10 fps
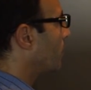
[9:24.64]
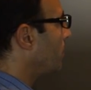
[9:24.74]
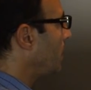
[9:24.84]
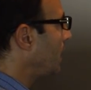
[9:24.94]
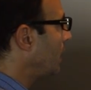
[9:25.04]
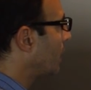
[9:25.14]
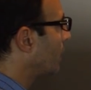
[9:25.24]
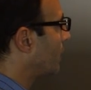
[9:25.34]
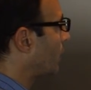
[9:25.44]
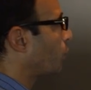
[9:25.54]
me
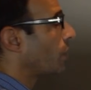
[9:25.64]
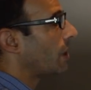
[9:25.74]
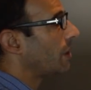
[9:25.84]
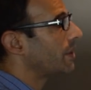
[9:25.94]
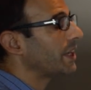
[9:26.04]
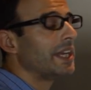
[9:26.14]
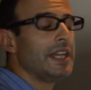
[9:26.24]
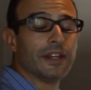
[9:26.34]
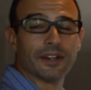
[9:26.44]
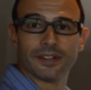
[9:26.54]
that we are learning
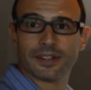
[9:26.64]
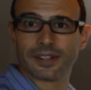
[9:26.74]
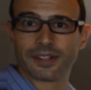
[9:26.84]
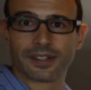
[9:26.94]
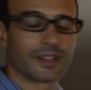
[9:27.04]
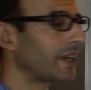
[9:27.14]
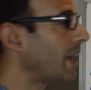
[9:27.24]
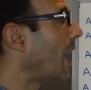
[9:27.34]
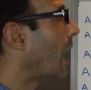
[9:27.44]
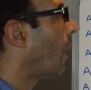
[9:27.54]
here,
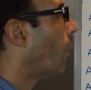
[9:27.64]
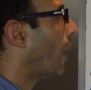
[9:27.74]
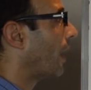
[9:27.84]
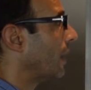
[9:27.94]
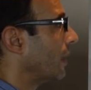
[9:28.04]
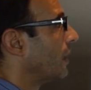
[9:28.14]
while